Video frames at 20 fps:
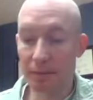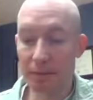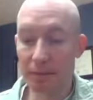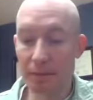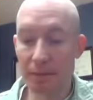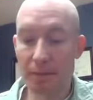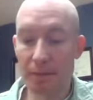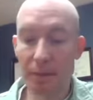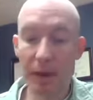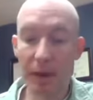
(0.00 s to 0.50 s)

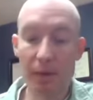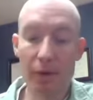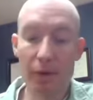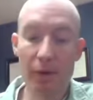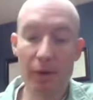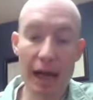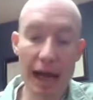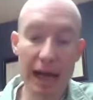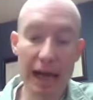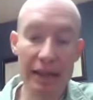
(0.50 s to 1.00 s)
people are going
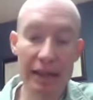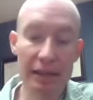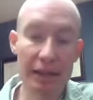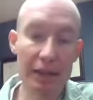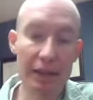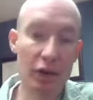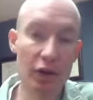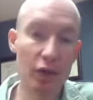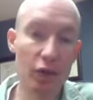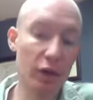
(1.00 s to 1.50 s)
to ask,
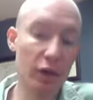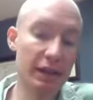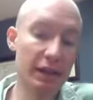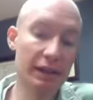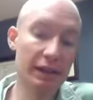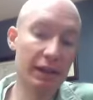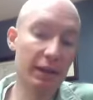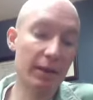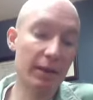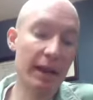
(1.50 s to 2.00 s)

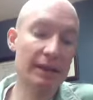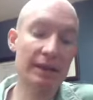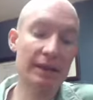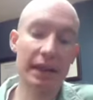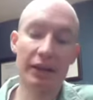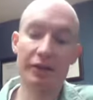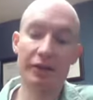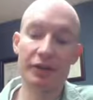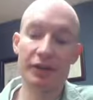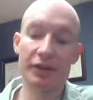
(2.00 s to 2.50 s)
what's the best
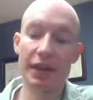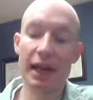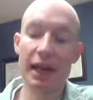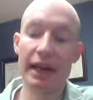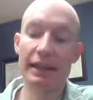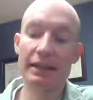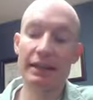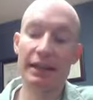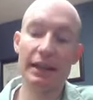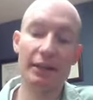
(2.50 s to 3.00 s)

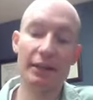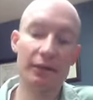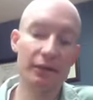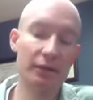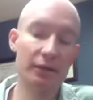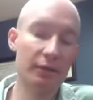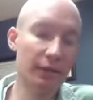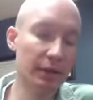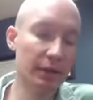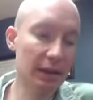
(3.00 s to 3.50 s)
exercise?
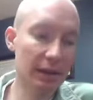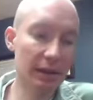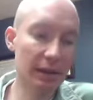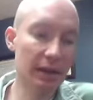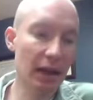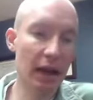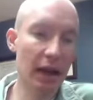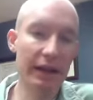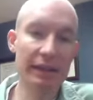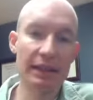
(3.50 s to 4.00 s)
And
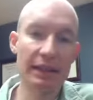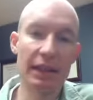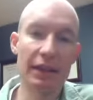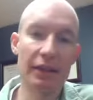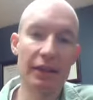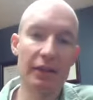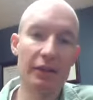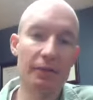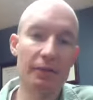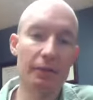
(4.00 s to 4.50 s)
honestly,
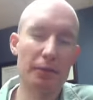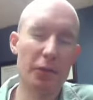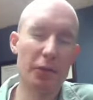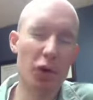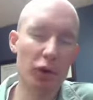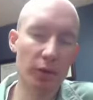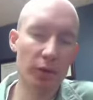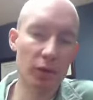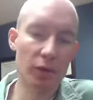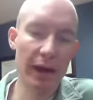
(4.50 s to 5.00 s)
there are
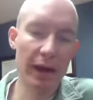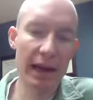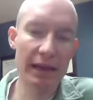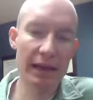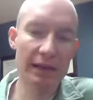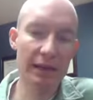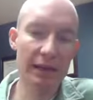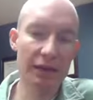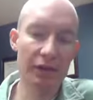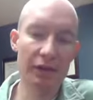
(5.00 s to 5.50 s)
multiple
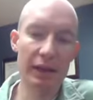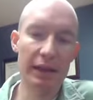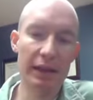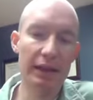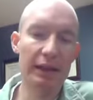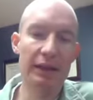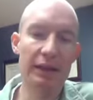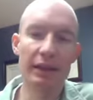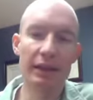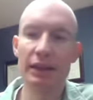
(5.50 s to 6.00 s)
ways that you
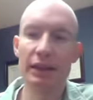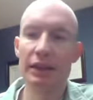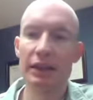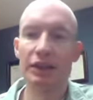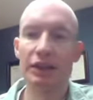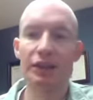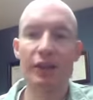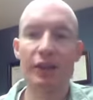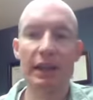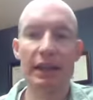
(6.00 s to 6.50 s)
can
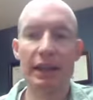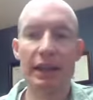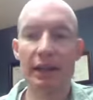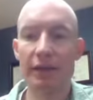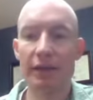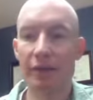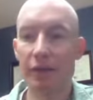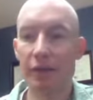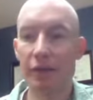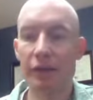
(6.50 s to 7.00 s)
strengthen the
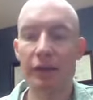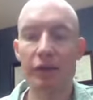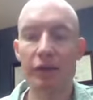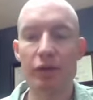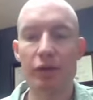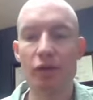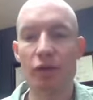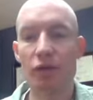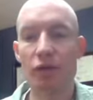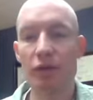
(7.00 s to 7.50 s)
foot
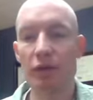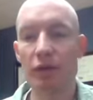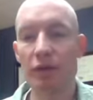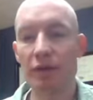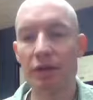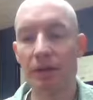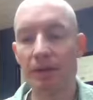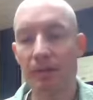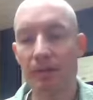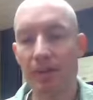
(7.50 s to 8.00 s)

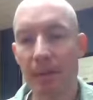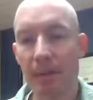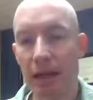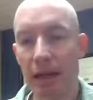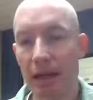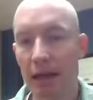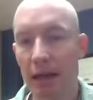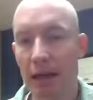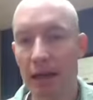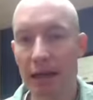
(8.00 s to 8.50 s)
or
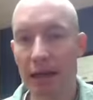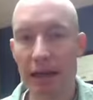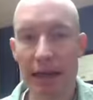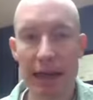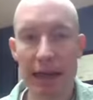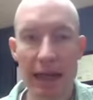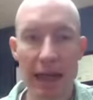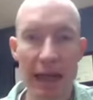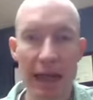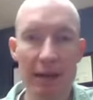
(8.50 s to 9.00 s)

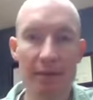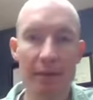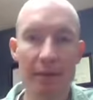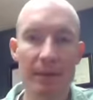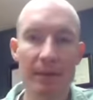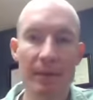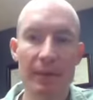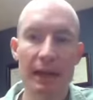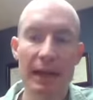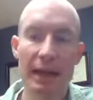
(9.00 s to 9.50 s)
the hip,
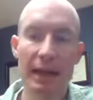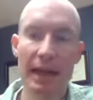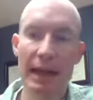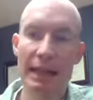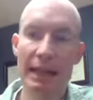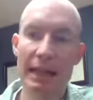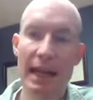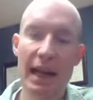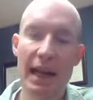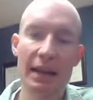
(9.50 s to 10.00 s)

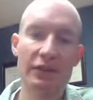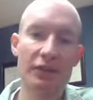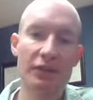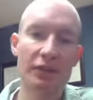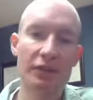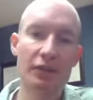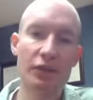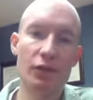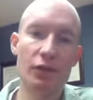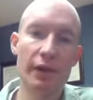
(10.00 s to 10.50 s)
and the answer
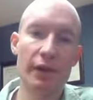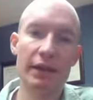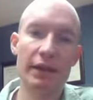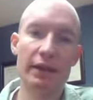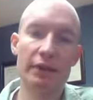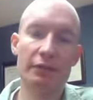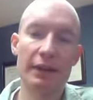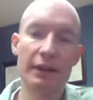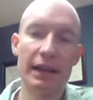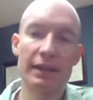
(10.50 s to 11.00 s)
is going
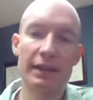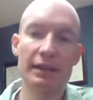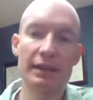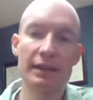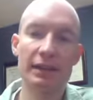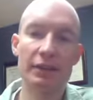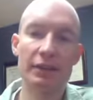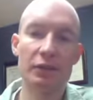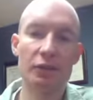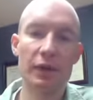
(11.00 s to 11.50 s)
to rest
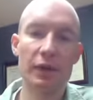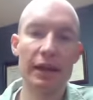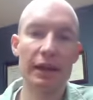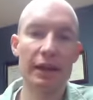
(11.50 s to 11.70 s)
with